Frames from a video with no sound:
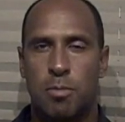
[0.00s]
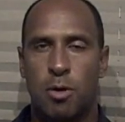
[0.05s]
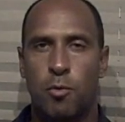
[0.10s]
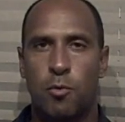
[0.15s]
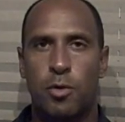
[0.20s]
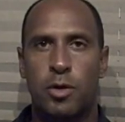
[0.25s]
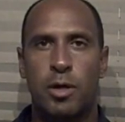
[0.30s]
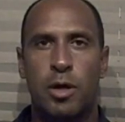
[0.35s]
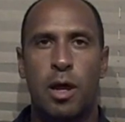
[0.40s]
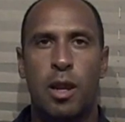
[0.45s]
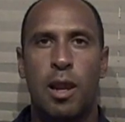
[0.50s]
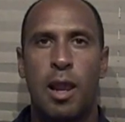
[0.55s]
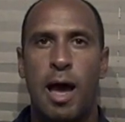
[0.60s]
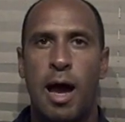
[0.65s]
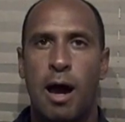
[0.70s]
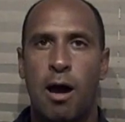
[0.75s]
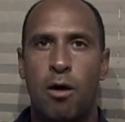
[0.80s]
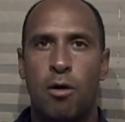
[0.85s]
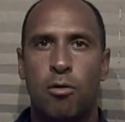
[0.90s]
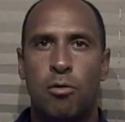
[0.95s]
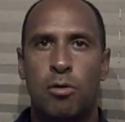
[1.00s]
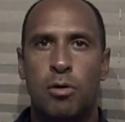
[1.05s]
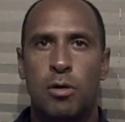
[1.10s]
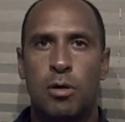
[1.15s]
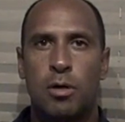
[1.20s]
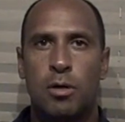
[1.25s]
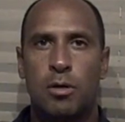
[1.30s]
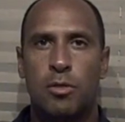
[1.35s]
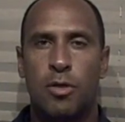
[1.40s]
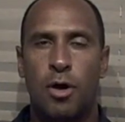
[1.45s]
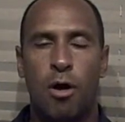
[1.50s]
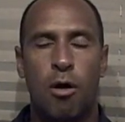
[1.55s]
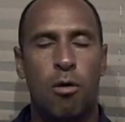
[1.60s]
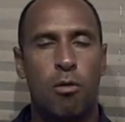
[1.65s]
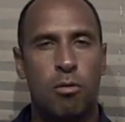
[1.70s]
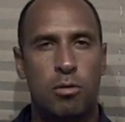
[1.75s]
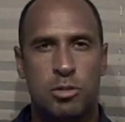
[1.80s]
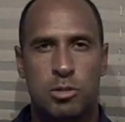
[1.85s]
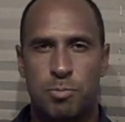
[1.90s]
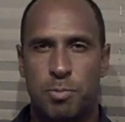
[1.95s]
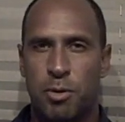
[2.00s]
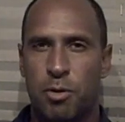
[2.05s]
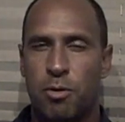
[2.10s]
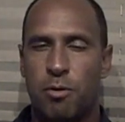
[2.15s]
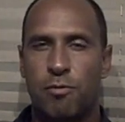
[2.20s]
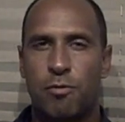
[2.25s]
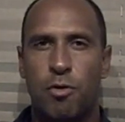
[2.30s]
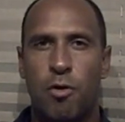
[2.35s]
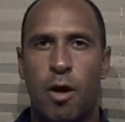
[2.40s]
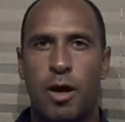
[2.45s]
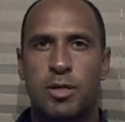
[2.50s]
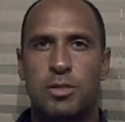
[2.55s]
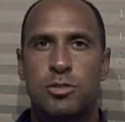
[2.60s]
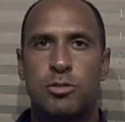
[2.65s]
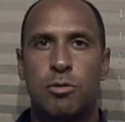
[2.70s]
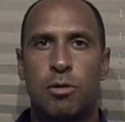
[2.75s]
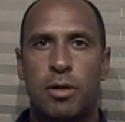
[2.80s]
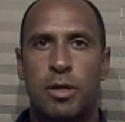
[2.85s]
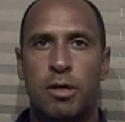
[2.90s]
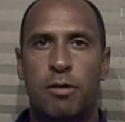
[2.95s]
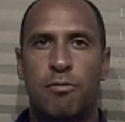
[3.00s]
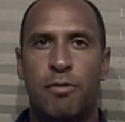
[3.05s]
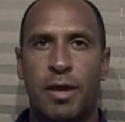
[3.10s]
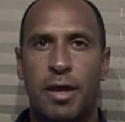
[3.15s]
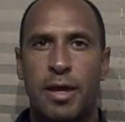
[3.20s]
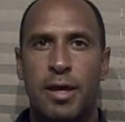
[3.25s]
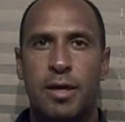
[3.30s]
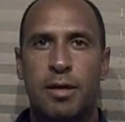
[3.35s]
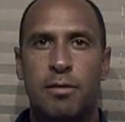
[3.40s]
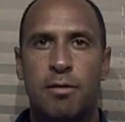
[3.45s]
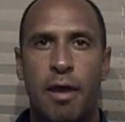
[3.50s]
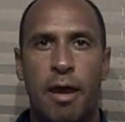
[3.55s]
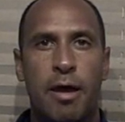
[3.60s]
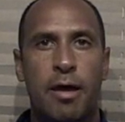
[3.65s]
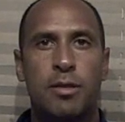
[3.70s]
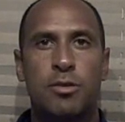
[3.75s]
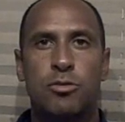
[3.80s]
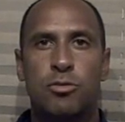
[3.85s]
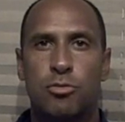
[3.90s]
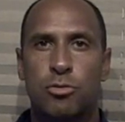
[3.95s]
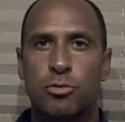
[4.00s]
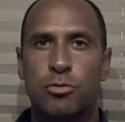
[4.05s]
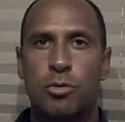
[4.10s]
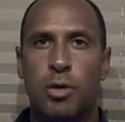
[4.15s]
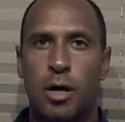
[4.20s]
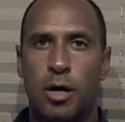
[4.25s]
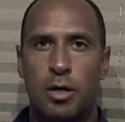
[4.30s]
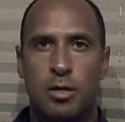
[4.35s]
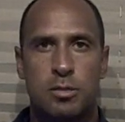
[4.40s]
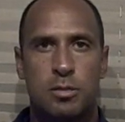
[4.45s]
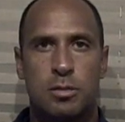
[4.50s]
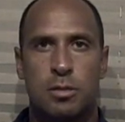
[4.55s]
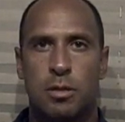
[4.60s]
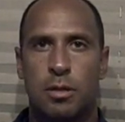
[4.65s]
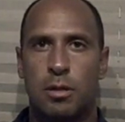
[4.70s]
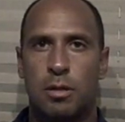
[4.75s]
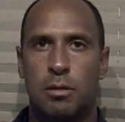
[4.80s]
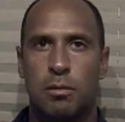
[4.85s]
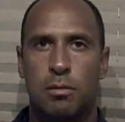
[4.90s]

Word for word: but we allow the Holy Spirit of Christ to live in and through us